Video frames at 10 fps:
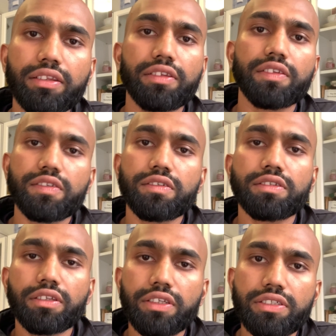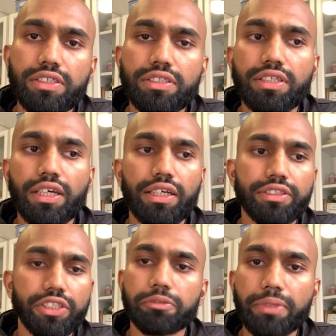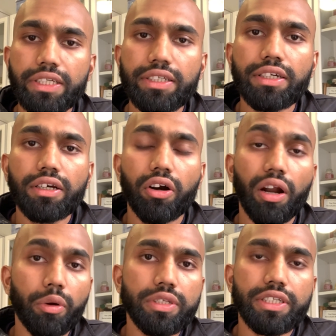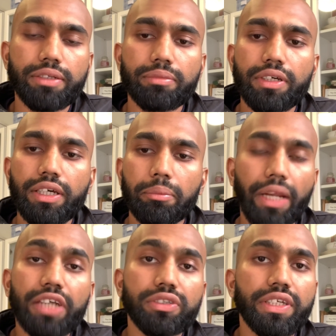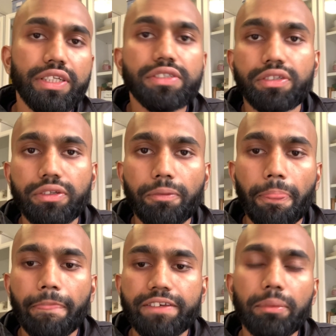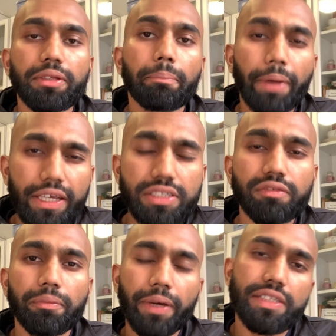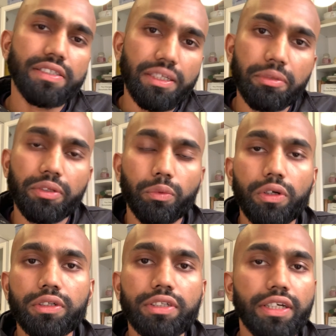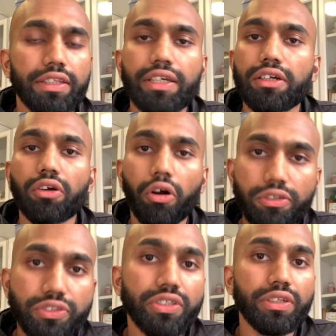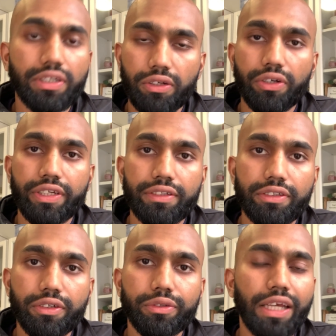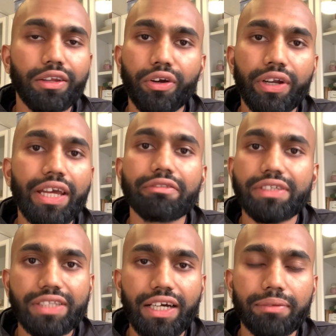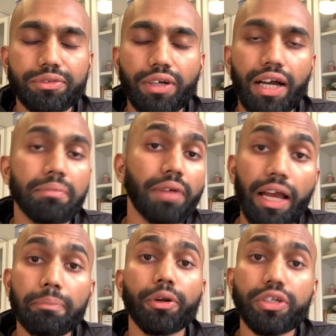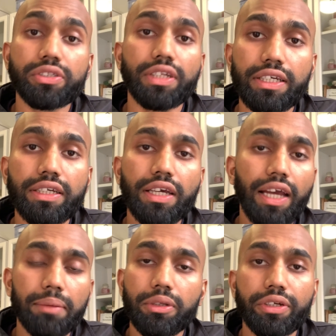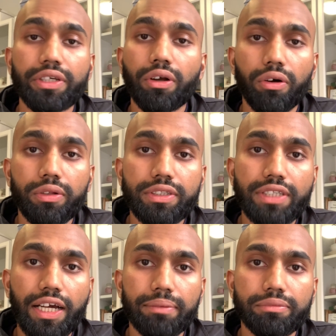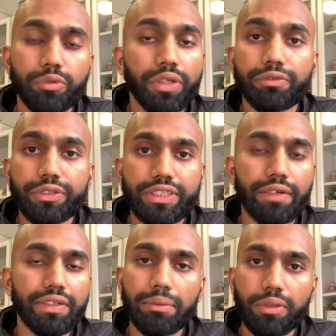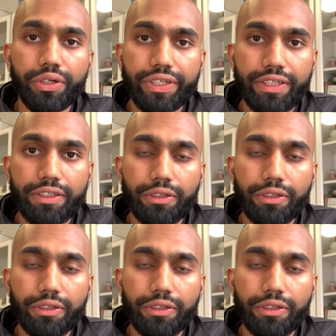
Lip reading: that this is just me or our team, but actually it isn't. Some of the best team in the world, they're constantly learning. They learn every time. So I personally am learning all the time. 24/7 I'm learning.